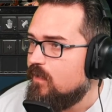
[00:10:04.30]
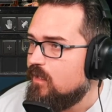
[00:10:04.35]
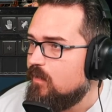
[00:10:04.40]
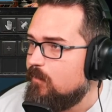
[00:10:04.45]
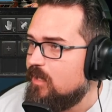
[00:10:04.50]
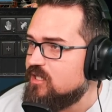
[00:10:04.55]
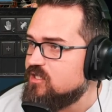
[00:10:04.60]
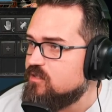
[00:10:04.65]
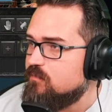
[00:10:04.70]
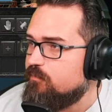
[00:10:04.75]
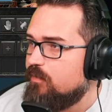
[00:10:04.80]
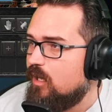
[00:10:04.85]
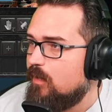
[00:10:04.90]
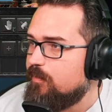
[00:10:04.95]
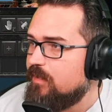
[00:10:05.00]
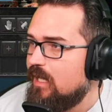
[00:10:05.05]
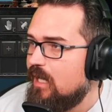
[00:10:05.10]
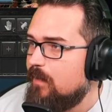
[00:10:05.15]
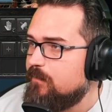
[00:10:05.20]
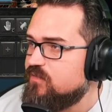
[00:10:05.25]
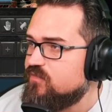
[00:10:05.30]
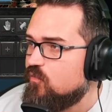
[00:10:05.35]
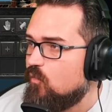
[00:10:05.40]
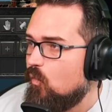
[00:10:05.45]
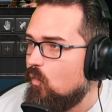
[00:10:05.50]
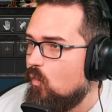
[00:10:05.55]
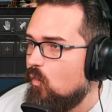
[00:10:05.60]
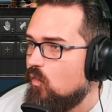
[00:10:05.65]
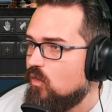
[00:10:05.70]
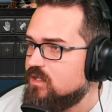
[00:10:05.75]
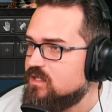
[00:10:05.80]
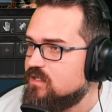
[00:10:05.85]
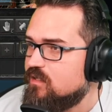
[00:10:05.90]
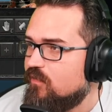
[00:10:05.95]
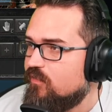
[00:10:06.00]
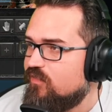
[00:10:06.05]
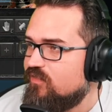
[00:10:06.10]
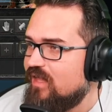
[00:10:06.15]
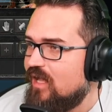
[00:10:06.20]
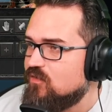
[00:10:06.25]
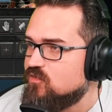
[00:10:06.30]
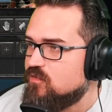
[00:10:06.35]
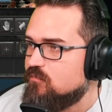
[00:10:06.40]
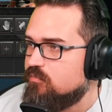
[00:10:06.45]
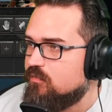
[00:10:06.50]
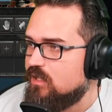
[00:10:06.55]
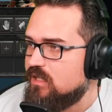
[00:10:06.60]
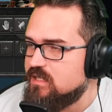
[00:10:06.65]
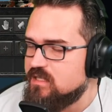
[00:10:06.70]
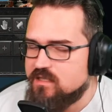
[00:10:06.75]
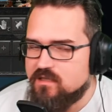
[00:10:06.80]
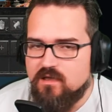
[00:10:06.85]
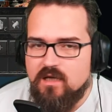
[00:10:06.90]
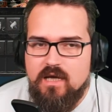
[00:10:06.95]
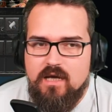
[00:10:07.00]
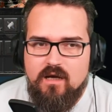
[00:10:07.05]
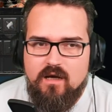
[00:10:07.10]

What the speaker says: Imagine the pop caps for orcs, 1,000 plus.